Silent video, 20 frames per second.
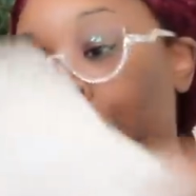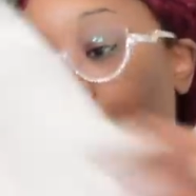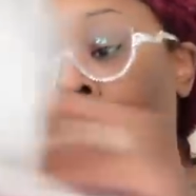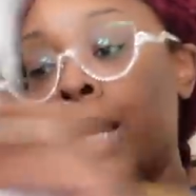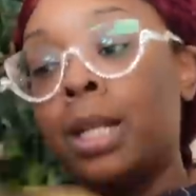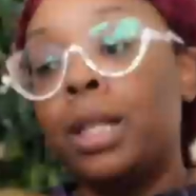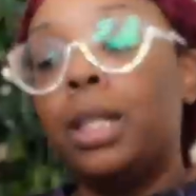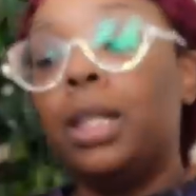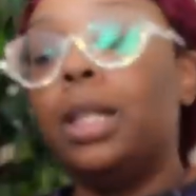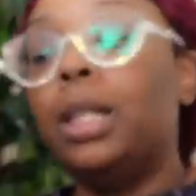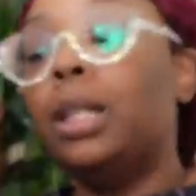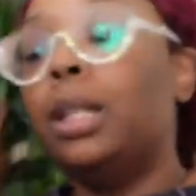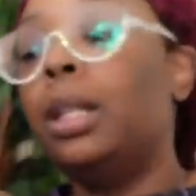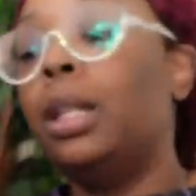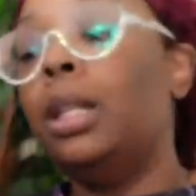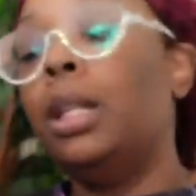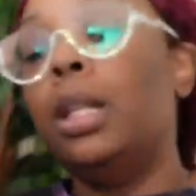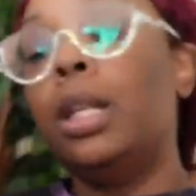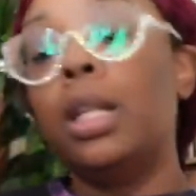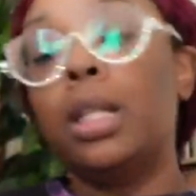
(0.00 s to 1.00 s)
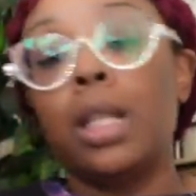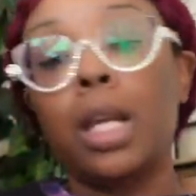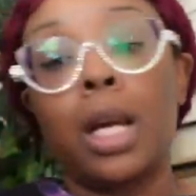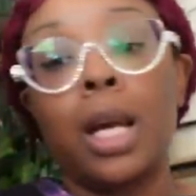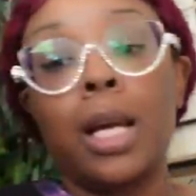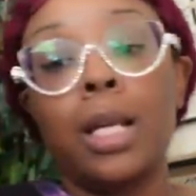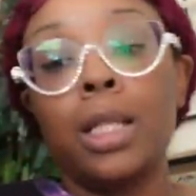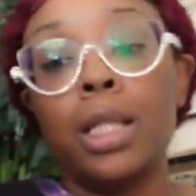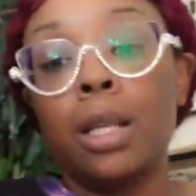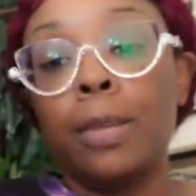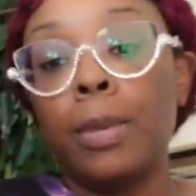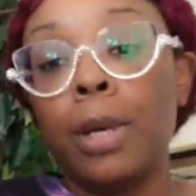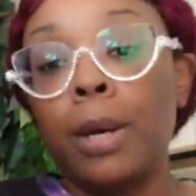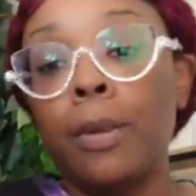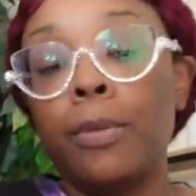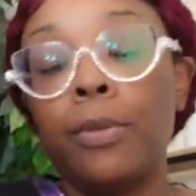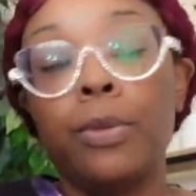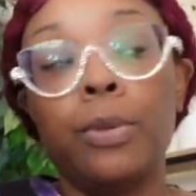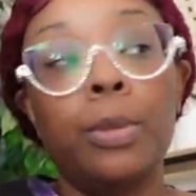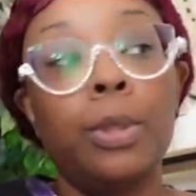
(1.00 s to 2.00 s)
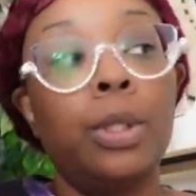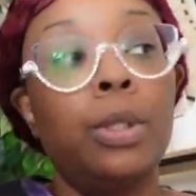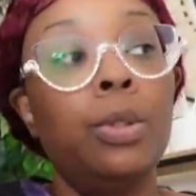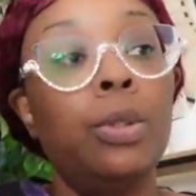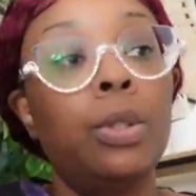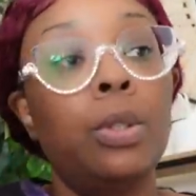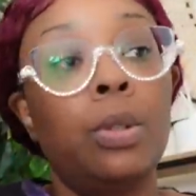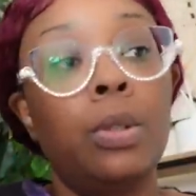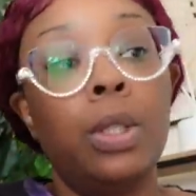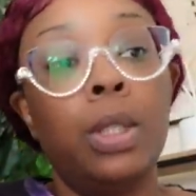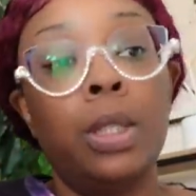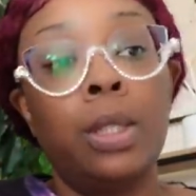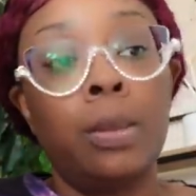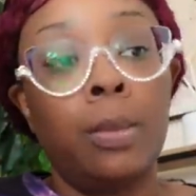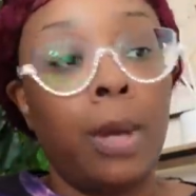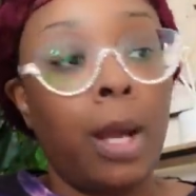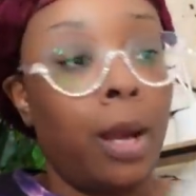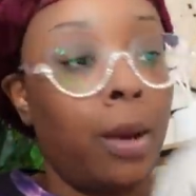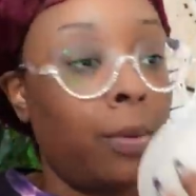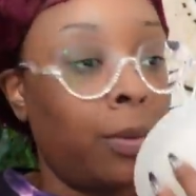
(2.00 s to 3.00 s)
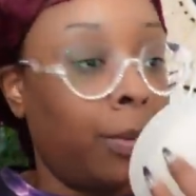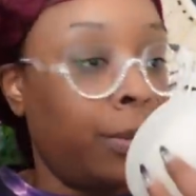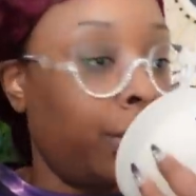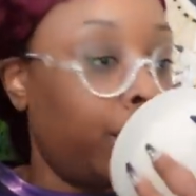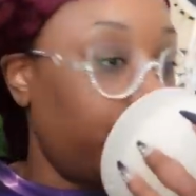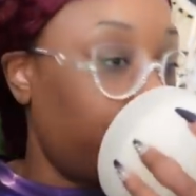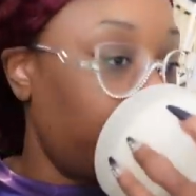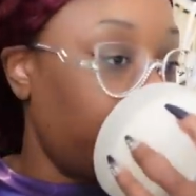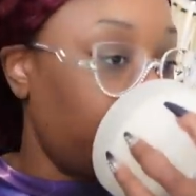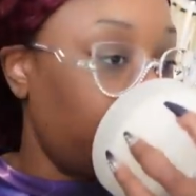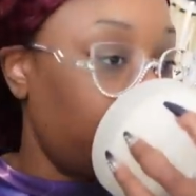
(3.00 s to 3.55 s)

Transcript: I did need because I got some coming from Goose Creek tomorrow, but